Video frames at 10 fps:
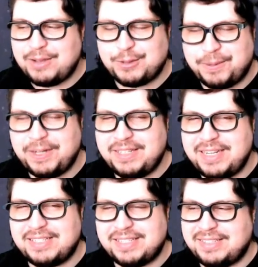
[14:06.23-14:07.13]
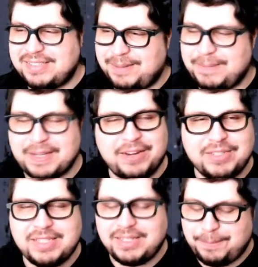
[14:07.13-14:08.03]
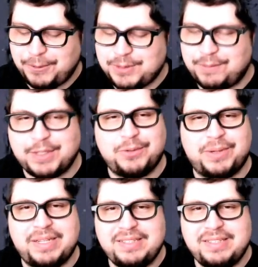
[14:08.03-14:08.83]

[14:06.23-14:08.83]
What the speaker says: pretty decent. But Giratina pulls the victory.